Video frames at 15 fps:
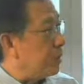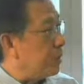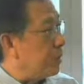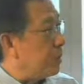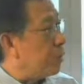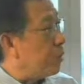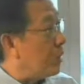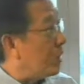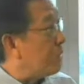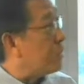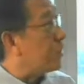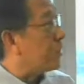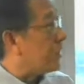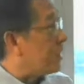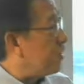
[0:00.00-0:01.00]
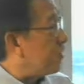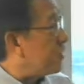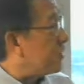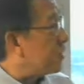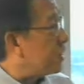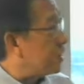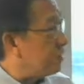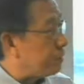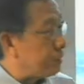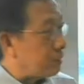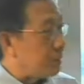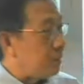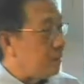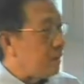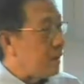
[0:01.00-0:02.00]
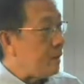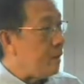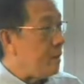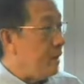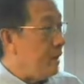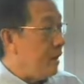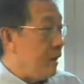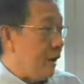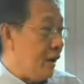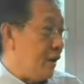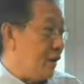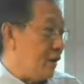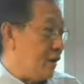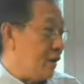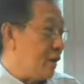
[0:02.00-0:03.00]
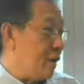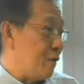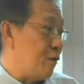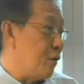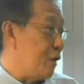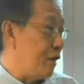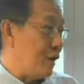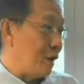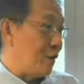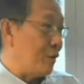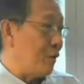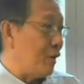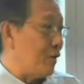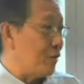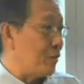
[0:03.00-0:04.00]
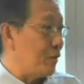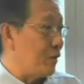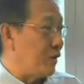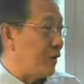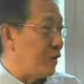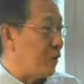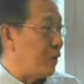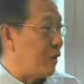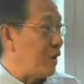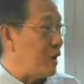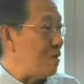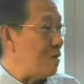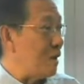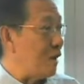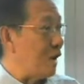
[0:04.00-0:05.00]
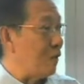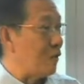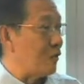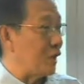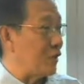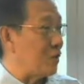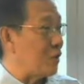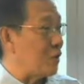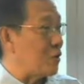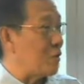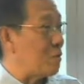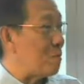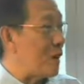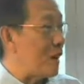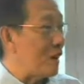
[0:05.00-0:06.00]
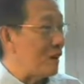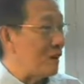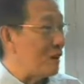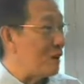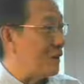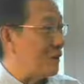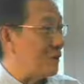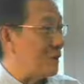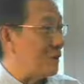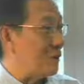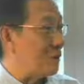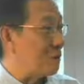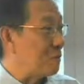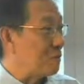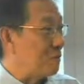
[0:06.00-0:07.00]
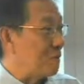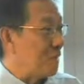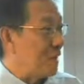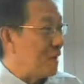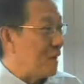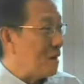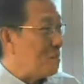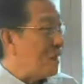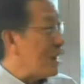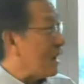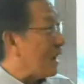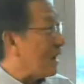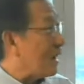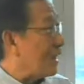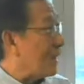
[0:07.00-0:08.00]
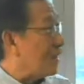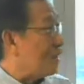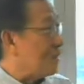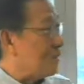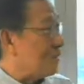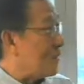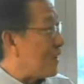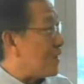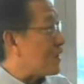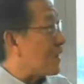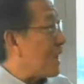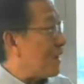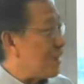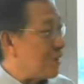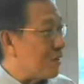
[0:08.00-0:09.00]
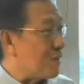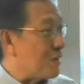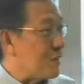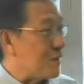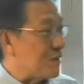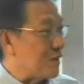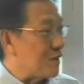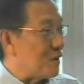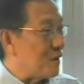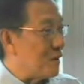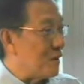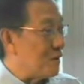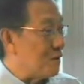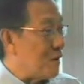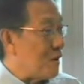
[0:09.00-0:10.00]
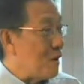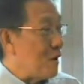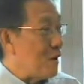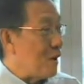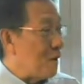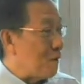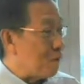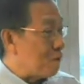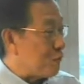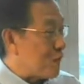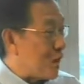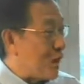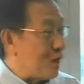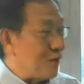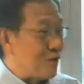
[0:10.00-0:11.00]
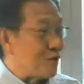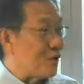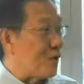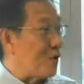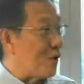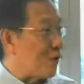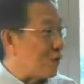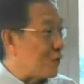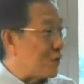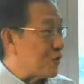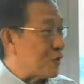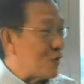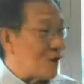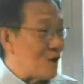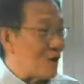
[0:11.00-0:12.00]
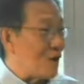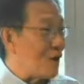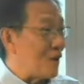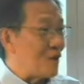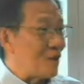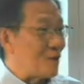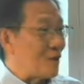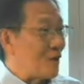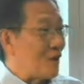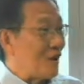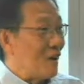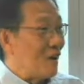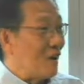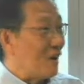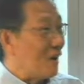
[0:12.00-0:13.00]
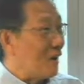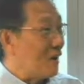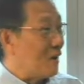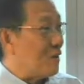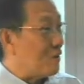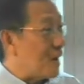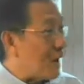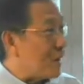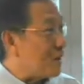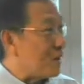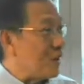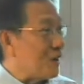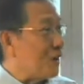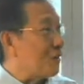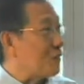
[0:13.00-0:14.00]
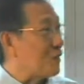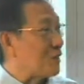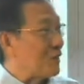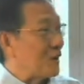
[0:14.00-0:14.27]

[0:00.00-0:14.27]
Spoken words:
with whoever was interested. And thankfully nowadays with email, I was able to compile mailing lists, various categories, friends, office colleagues, relatives,